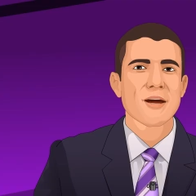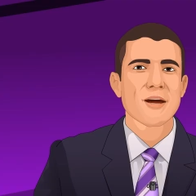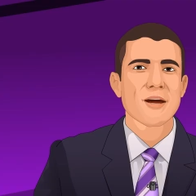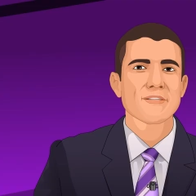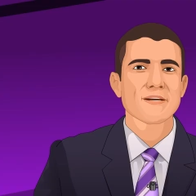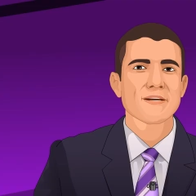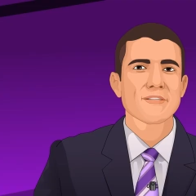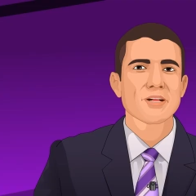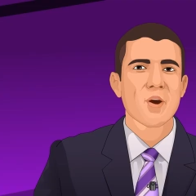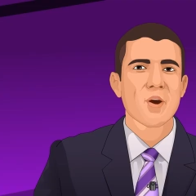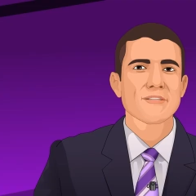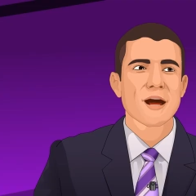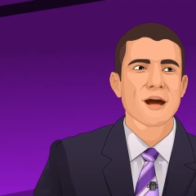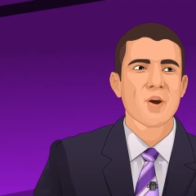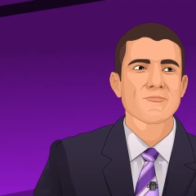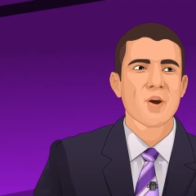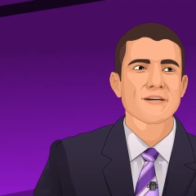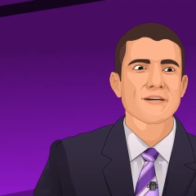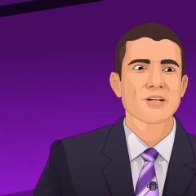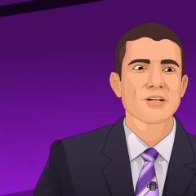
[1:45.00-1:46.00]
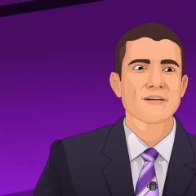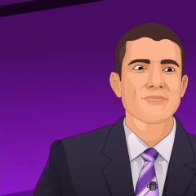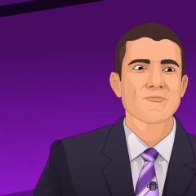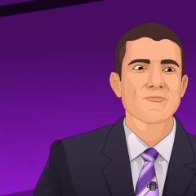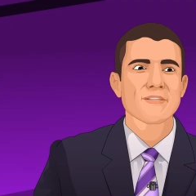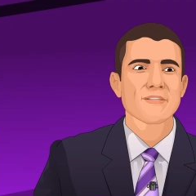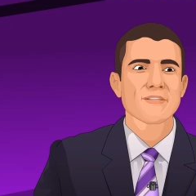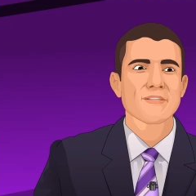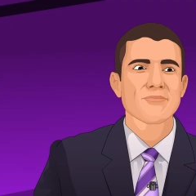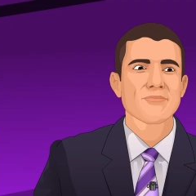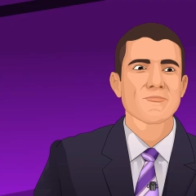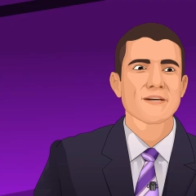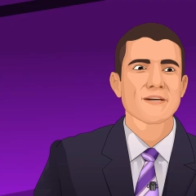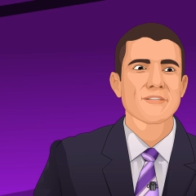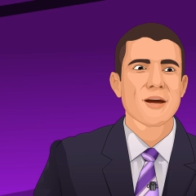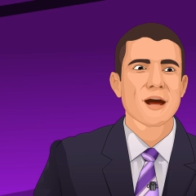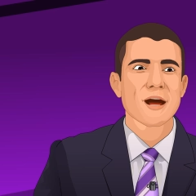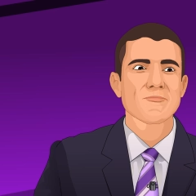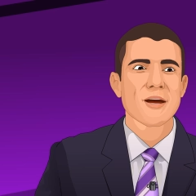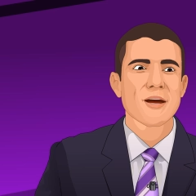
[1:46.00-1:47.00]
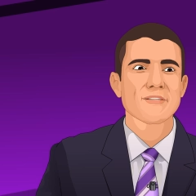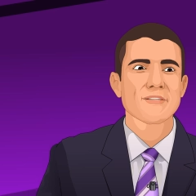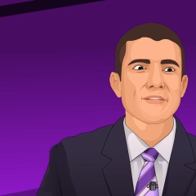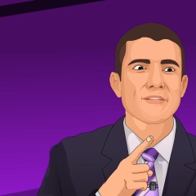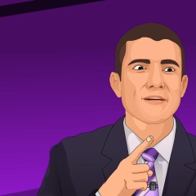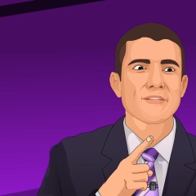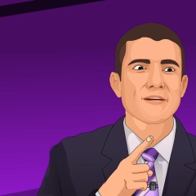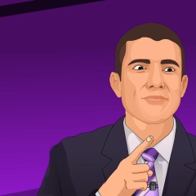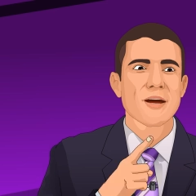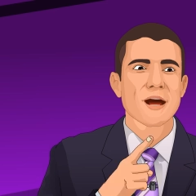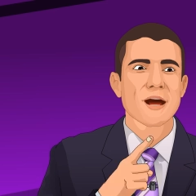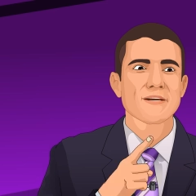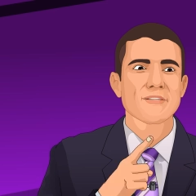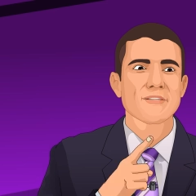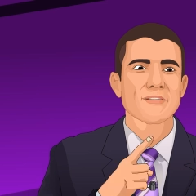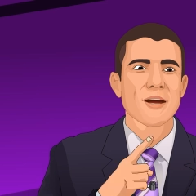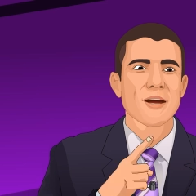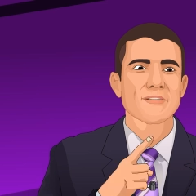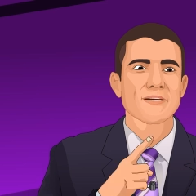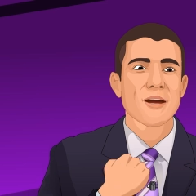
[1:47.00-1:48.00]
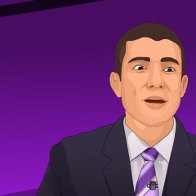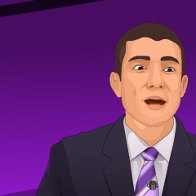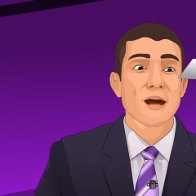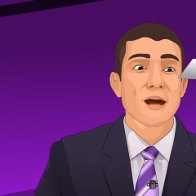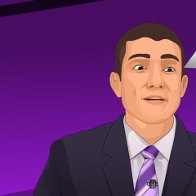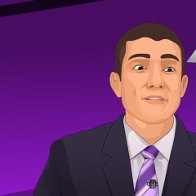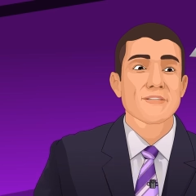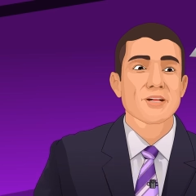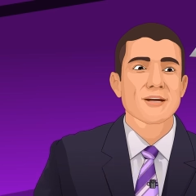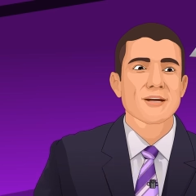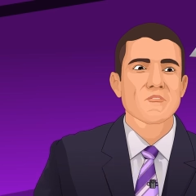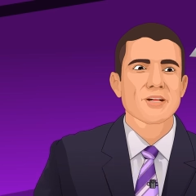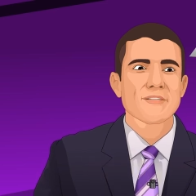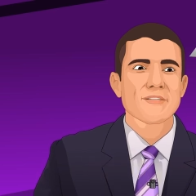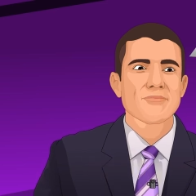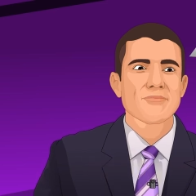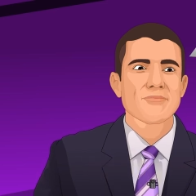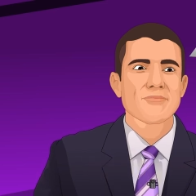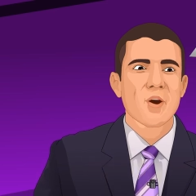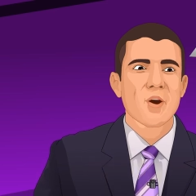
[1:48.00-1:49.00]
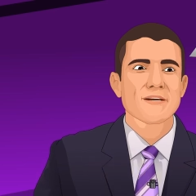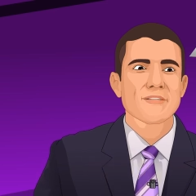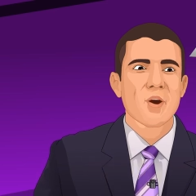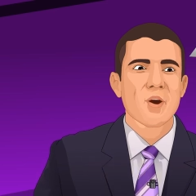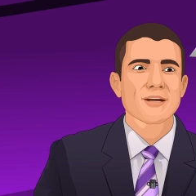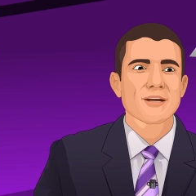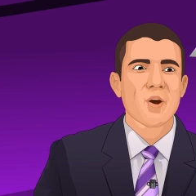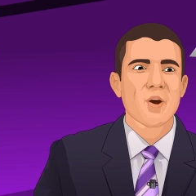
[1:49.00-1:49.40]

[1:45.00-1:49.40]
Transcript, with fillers: And that concludes our prelims. BJ Penn is leading the pack at the highest level with